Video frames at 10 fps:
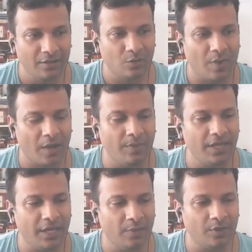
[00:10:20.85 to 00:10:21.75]
So by
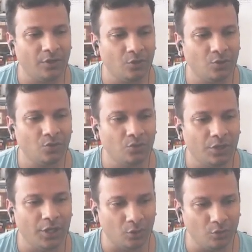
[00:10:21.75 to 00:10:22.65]
being able to
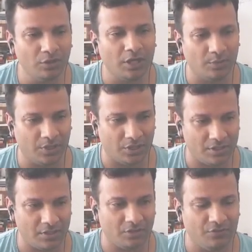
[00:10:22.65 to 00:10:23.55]
tune the
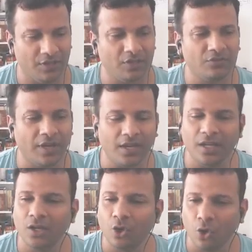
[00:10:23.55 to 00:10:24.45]
images with a
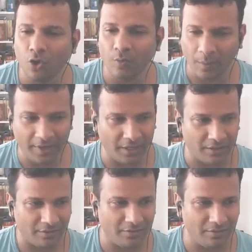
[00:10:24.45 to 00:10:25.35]
very low memory,